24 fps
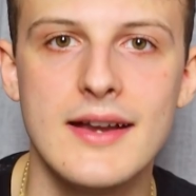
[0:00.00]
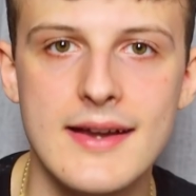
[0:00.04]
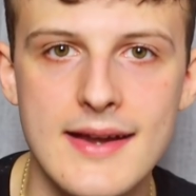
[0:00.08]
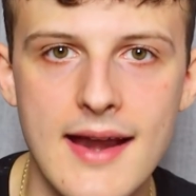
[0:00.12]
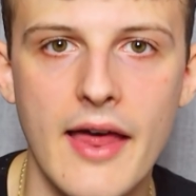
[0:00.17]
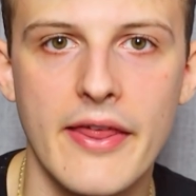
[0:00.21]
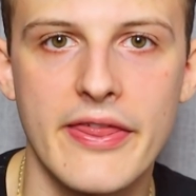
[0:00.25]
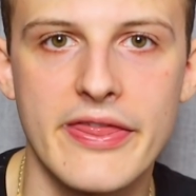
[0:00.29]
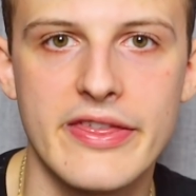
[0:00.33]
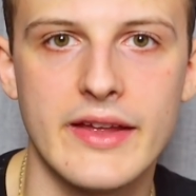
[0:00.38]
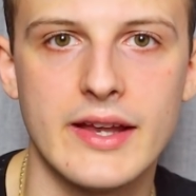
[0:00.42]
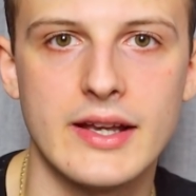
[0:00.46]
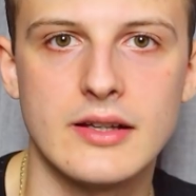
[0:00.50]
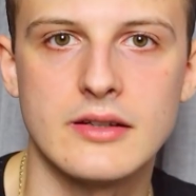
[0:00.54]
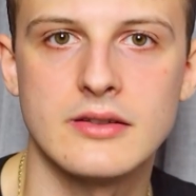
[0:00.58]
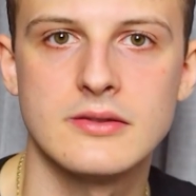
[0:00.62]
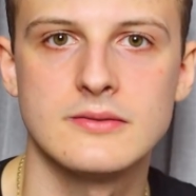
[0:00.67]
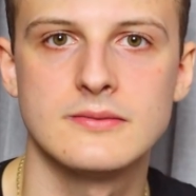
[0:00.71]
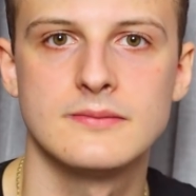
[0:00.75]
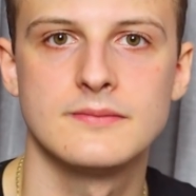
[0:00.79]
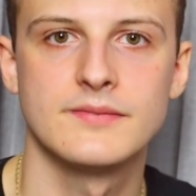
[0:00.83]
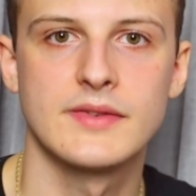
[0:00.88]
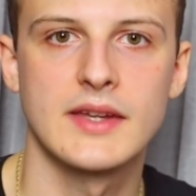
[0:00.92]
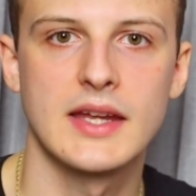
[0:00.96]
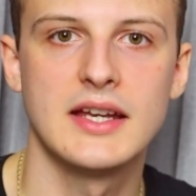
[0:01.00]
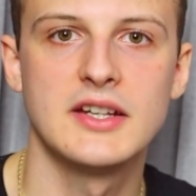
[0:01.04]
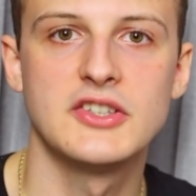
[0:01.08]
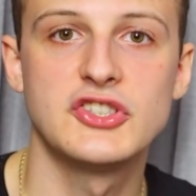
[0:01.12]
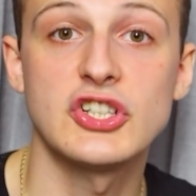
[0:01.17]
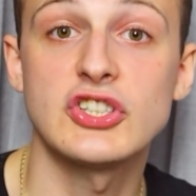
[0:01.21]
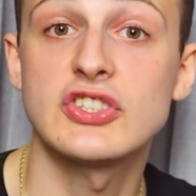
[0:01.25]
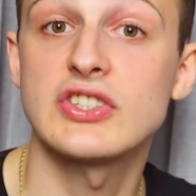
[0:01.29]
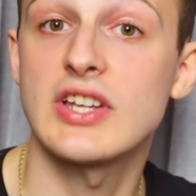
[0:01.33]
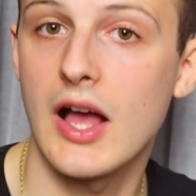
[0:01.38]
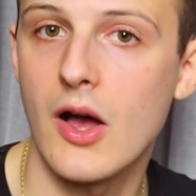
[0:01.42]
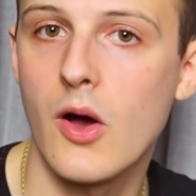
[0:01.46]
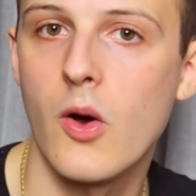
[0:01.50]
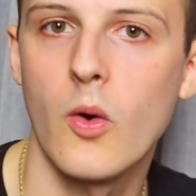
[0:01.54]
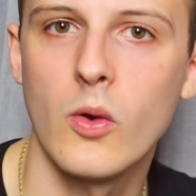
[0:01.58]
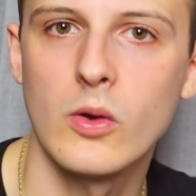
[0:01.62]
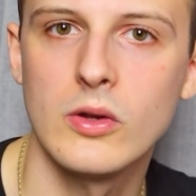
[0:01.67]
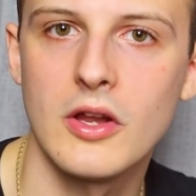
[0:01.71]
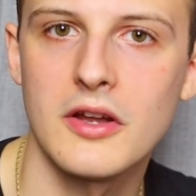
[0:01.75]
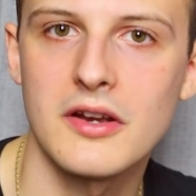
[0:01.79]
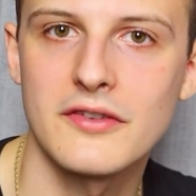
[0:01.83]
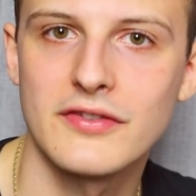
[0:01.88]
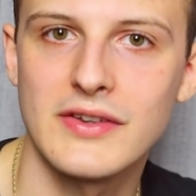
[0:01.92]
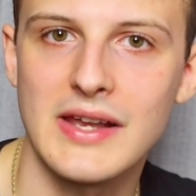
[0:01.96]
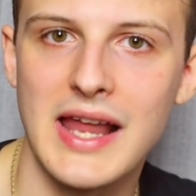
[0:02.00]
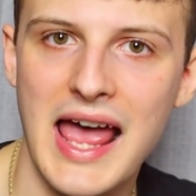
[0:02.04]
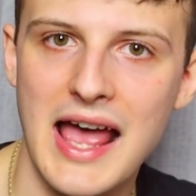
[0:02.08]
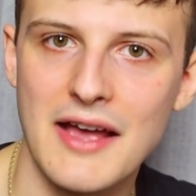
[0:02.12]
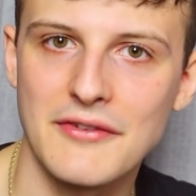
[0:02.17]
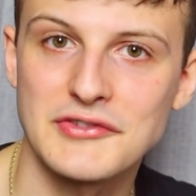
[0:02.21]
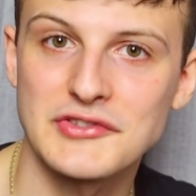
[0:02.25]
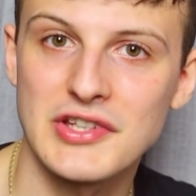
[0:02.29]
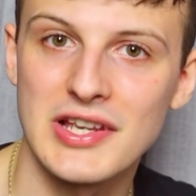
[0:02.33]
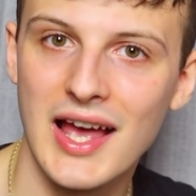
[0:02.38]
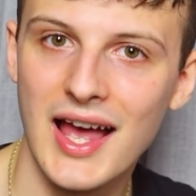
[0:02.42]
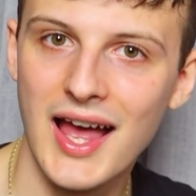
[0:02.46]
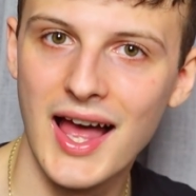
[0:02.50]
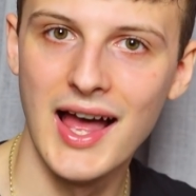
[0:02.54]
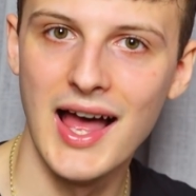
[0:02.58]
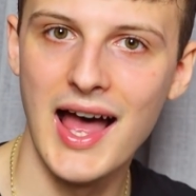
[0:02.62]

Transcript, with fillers: nothing. Just a whole lot of laughs.